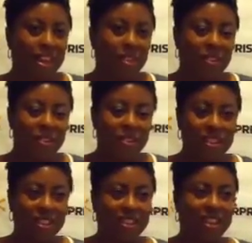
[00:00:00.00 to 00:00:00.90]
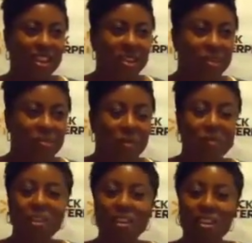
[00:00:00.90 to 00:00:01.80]
Um, I'm
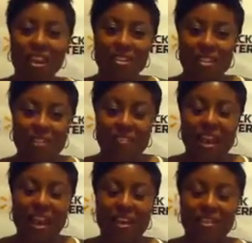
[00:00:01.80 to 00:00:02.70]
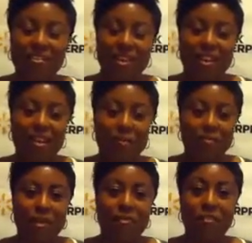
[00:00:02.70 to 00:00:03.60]
working on a lot of stuff. I have uh, my